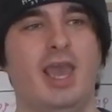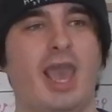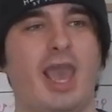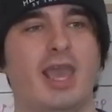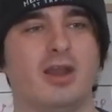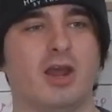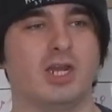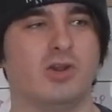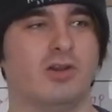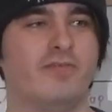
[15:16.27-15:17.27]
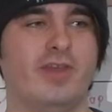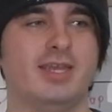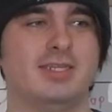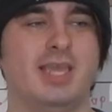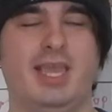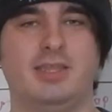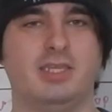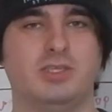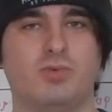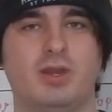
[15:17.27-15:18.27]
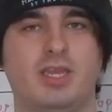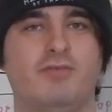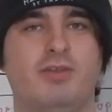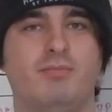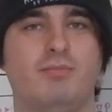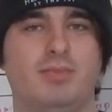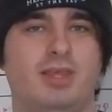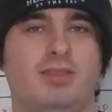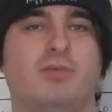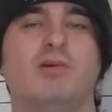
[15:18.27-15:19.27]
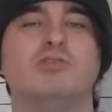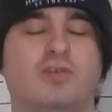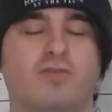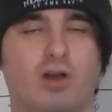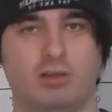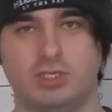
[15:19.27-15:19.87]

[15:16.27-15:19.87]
And hardcore fans hate this one even the most of all.